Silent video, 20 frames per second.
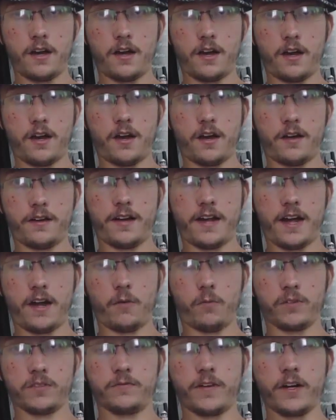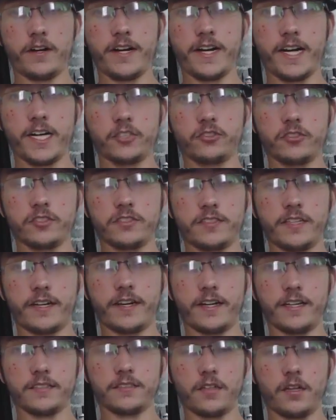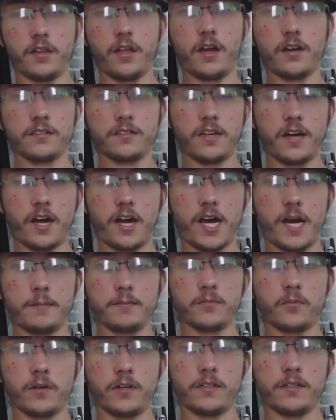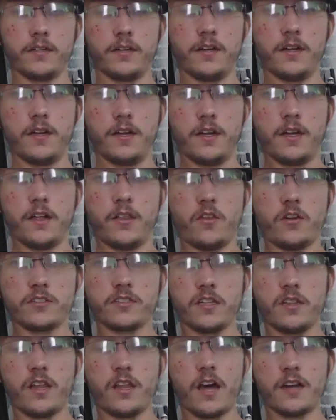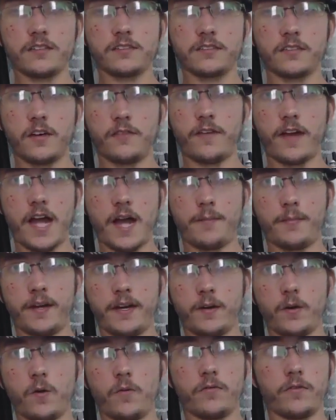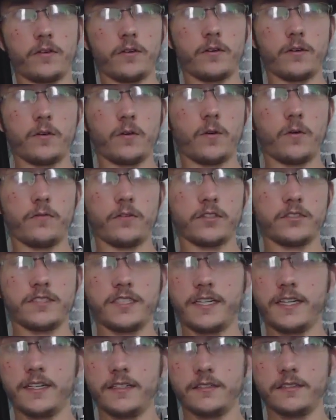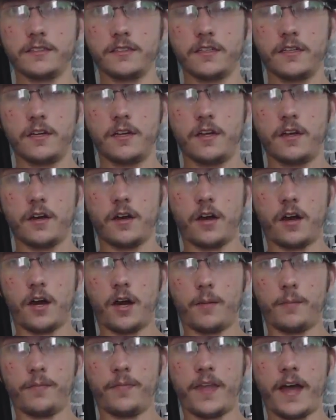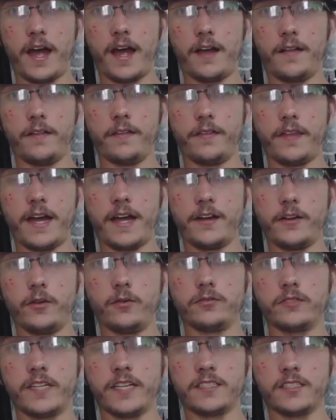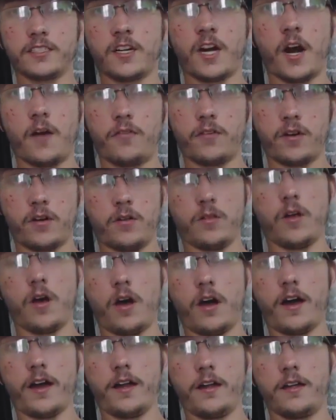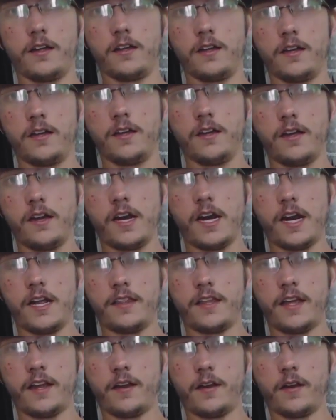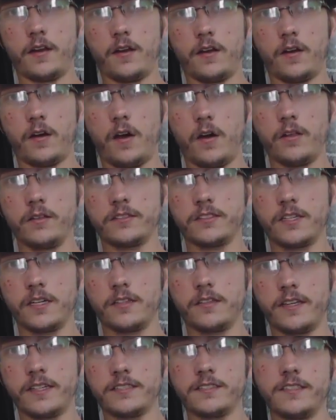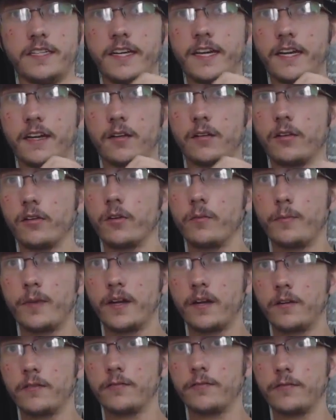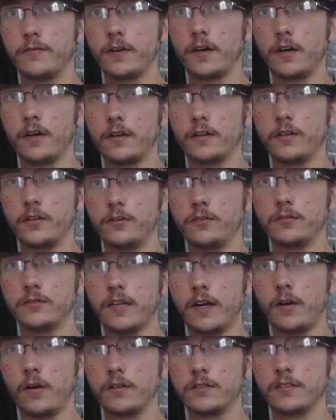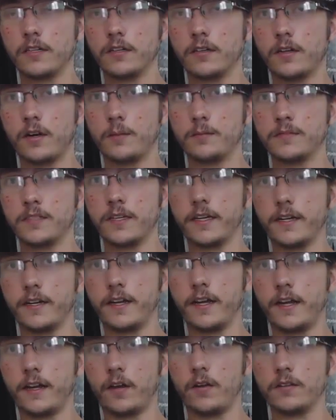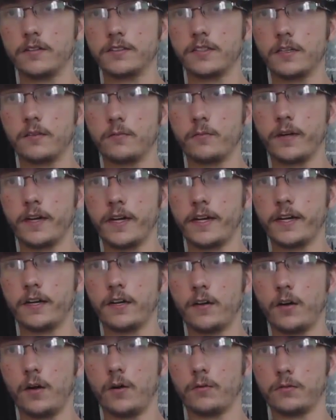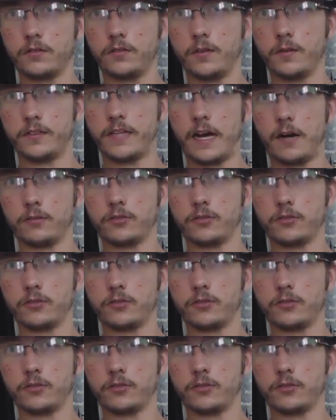Uh, now, what's very interesting is a lot of times when there's a lot of stuff happening over overseas, um, that that news gets covered a lot, and then all of a sudden they sneak in a little bit of uh, news that all of a sudden comes in, and all of a sudden we hear, oh, the.